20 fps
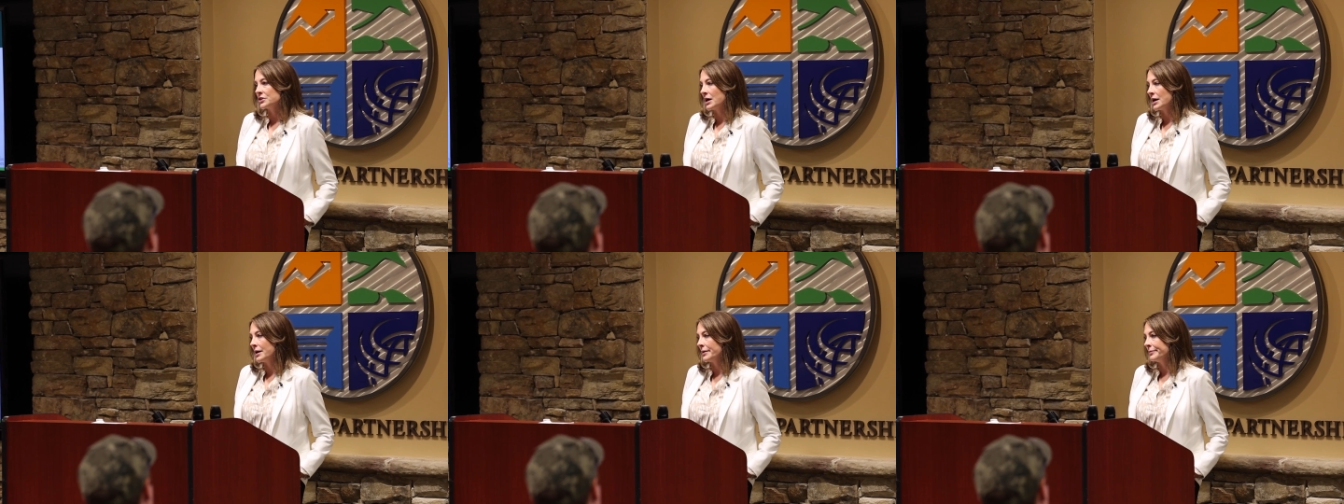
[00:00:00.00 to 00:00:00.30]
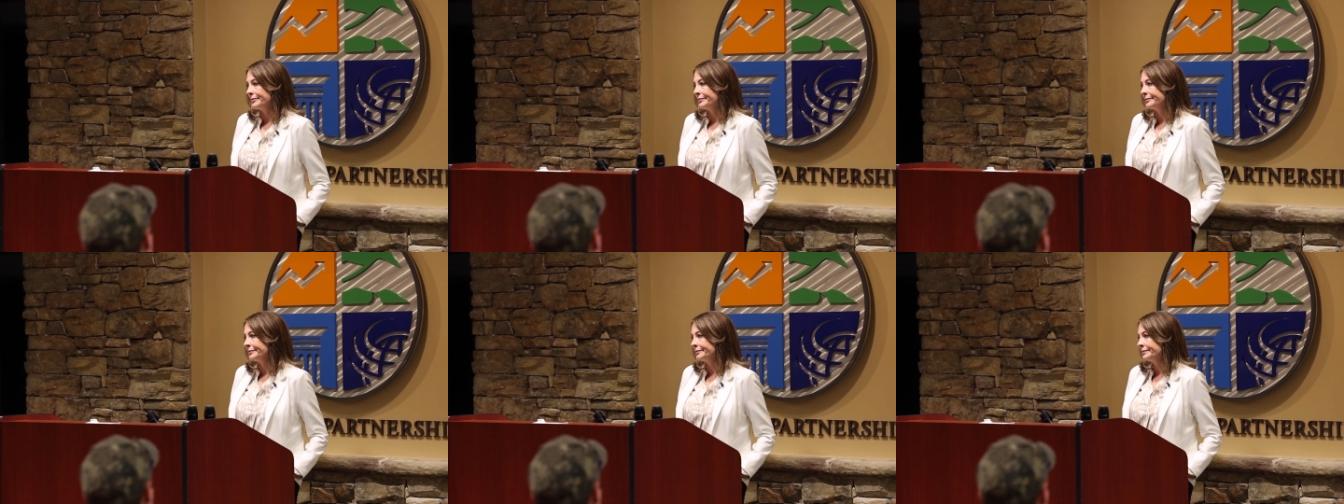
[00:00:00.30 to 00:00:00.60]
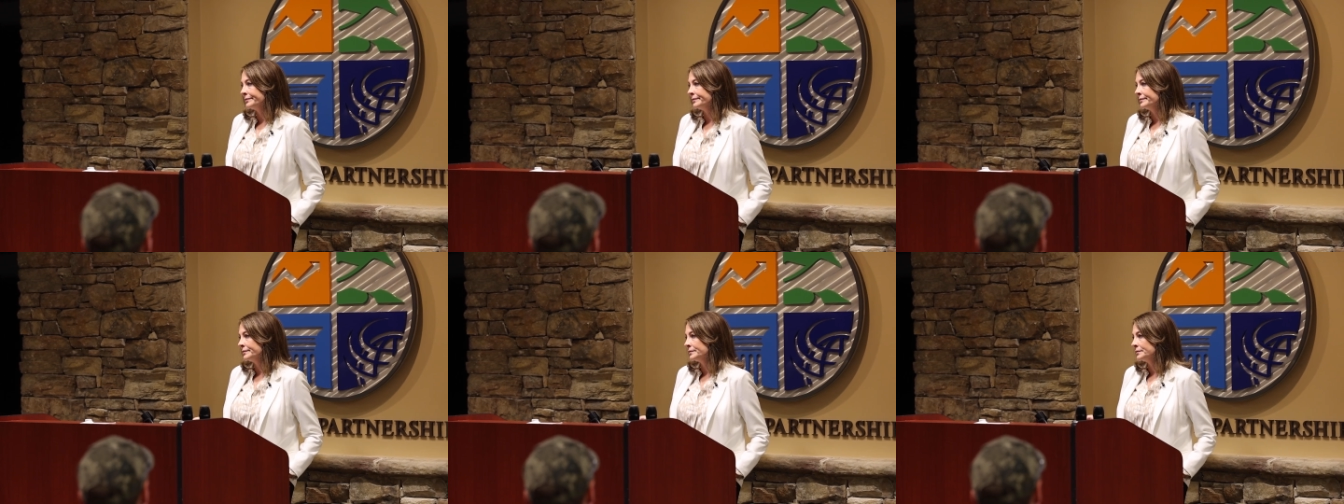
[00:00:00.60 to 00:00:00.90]
time,
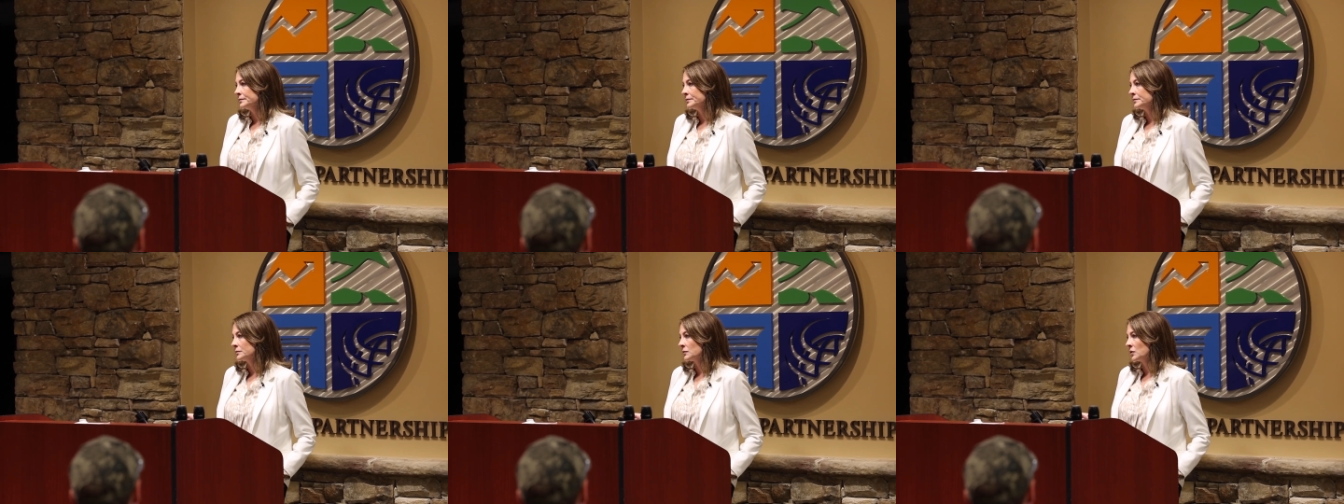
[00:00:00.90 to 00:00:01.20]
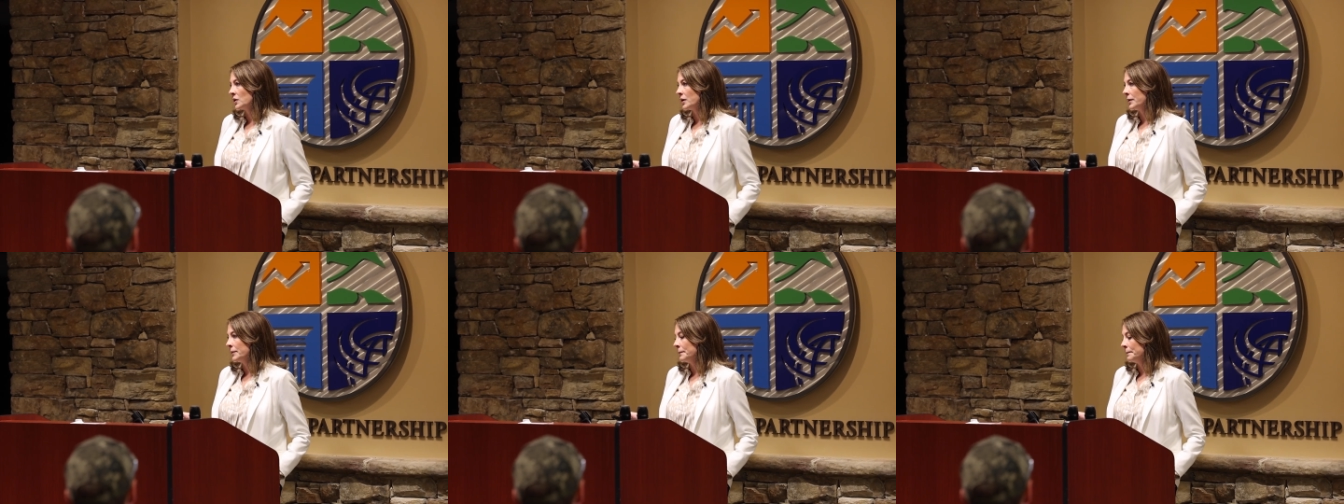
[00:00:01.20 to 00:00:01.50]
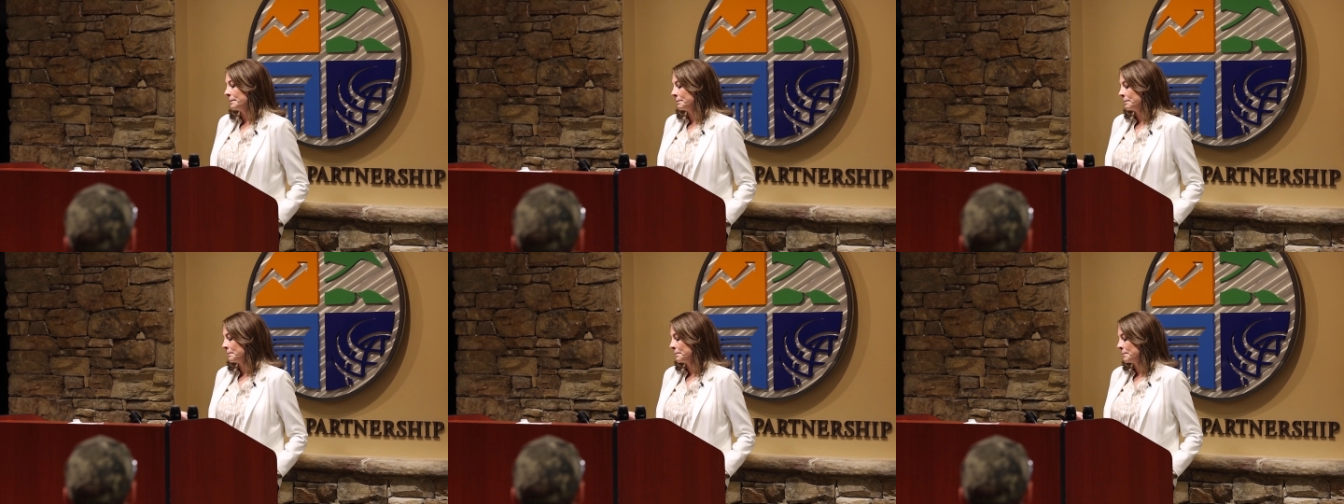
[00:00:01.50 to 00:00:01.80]
okay?
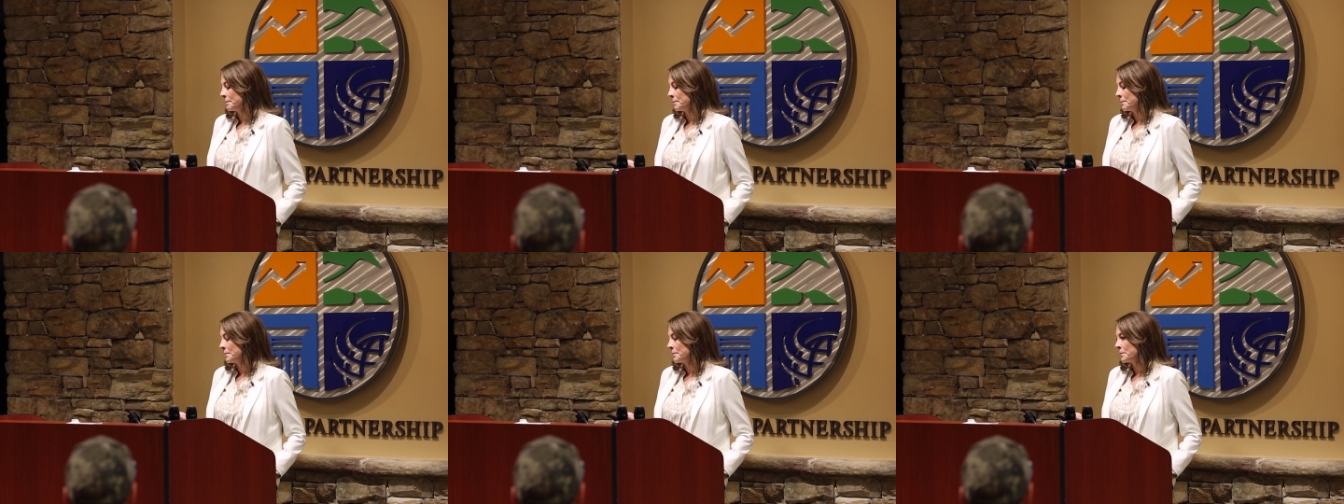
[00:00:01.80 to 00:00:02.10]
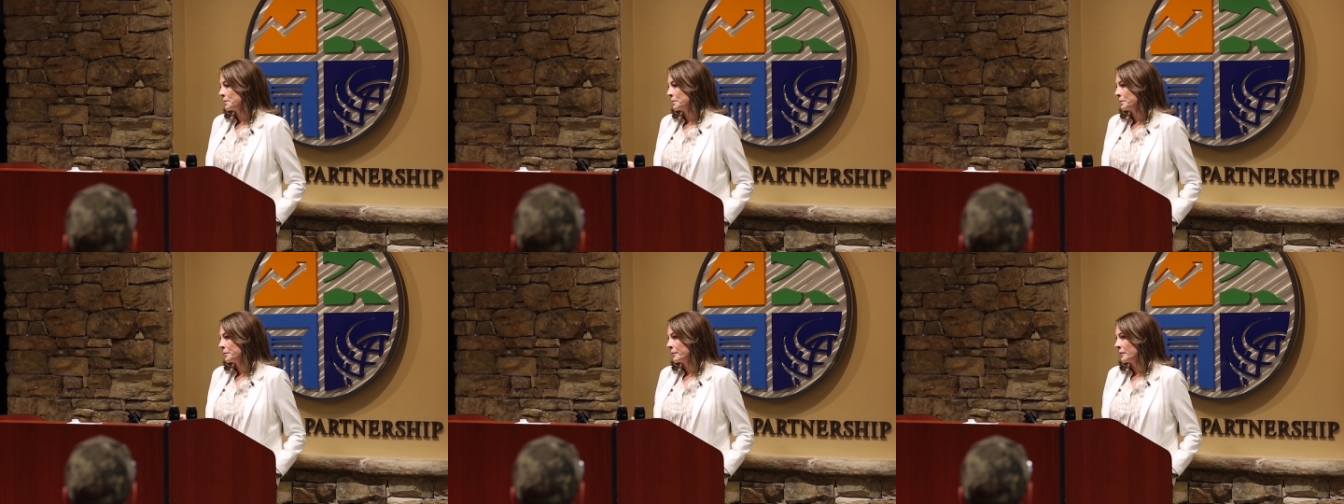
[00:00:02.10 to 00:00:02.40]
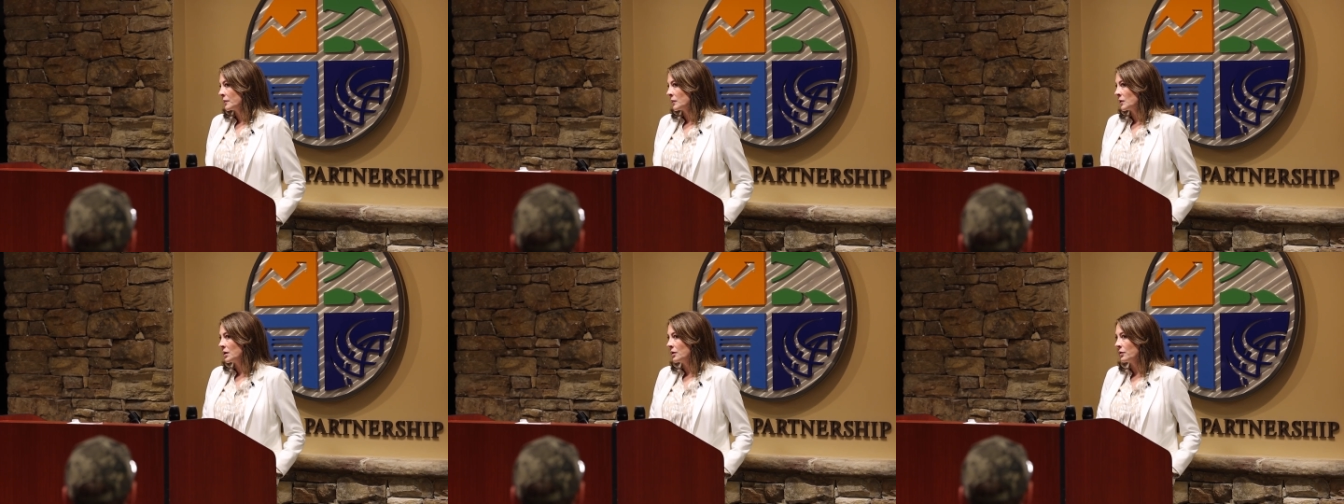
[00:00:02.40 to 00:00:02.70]

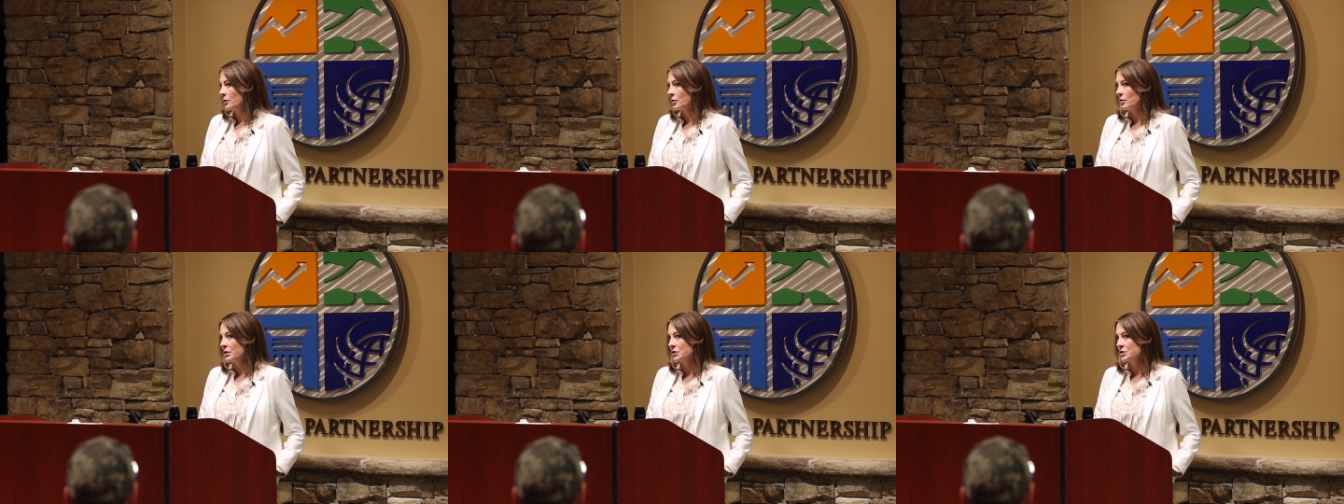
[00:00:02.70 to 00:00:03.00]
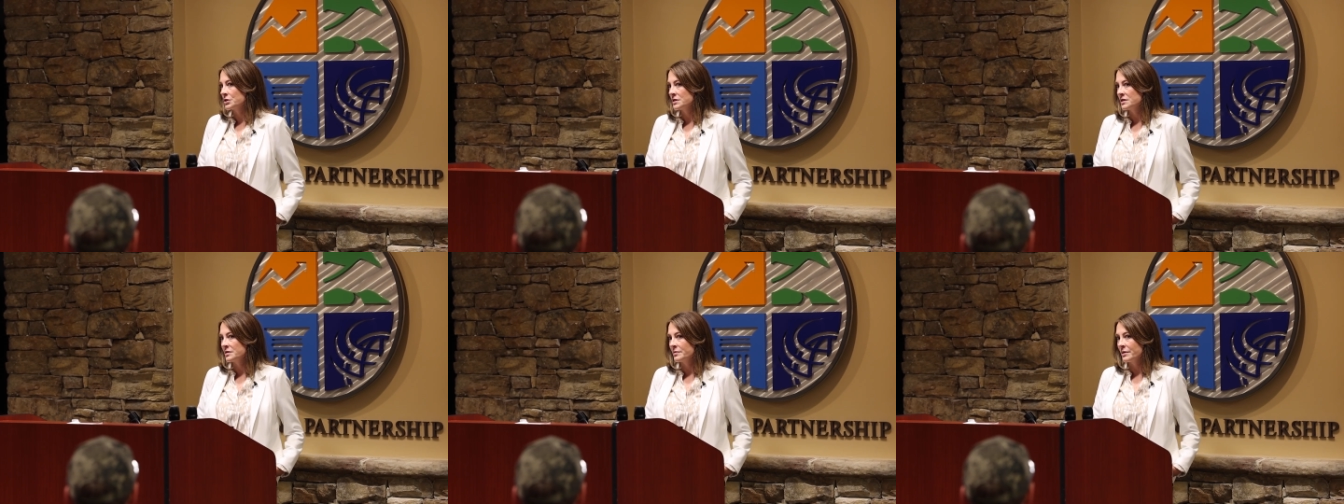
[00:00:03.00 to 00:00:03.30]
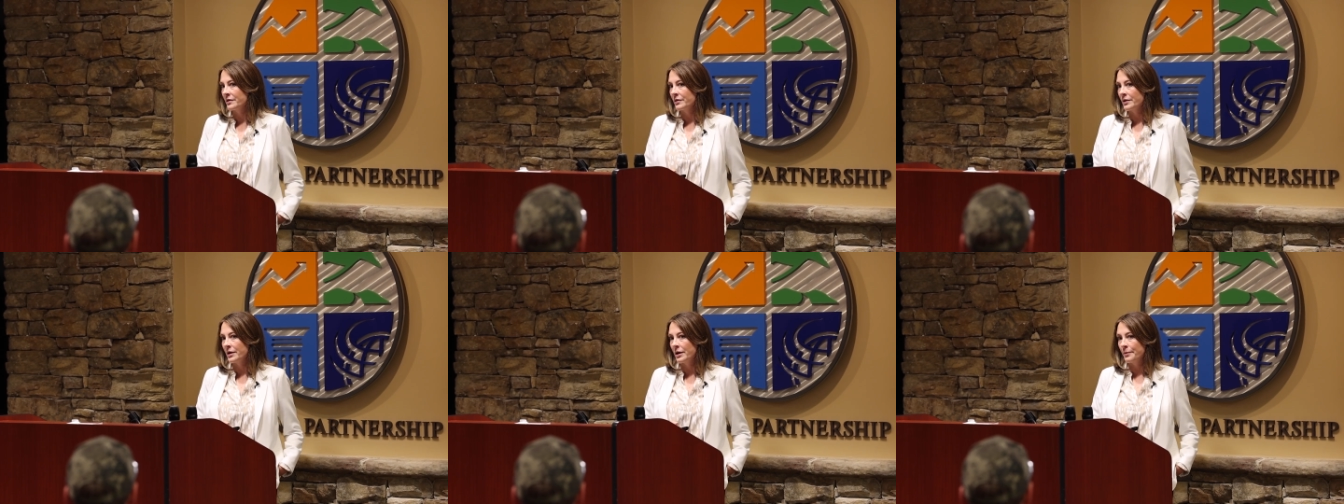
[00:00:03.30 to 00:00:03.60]
Any other questions
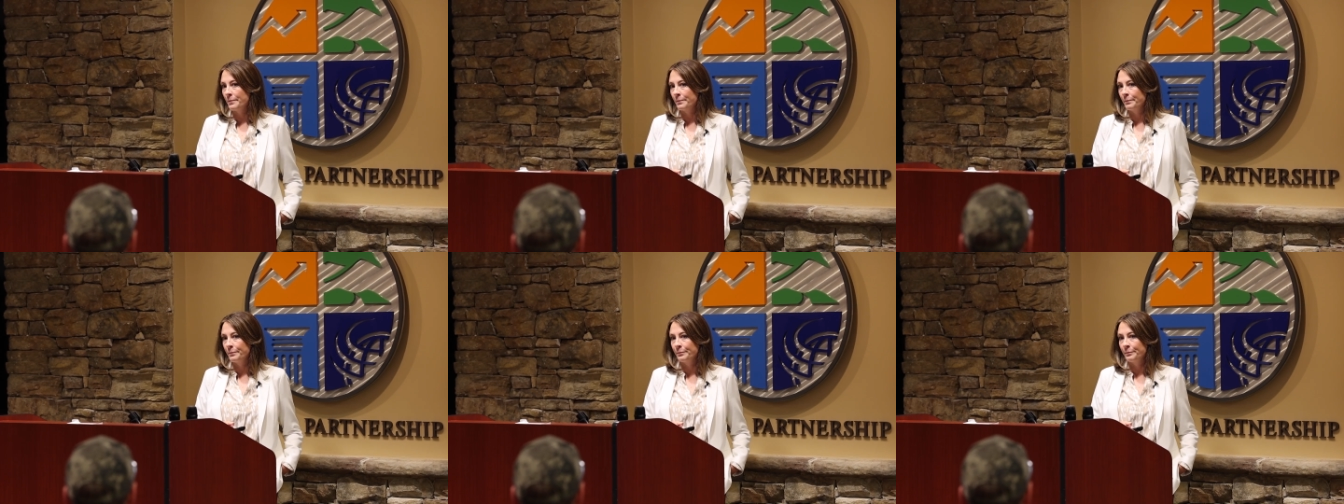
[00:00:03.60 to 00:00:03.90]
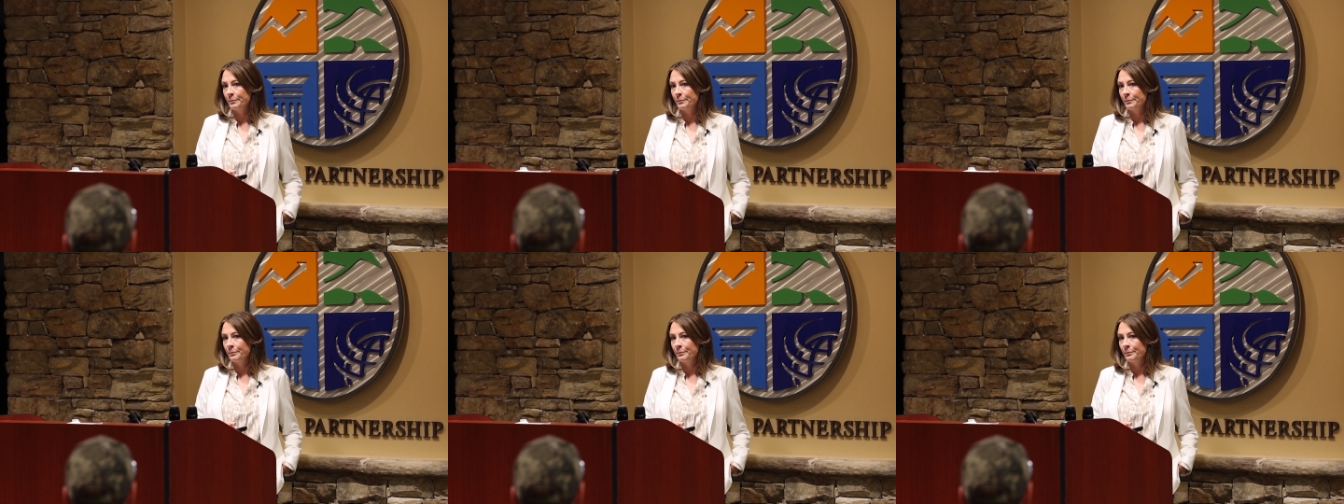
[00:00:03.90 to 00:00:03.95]
about that?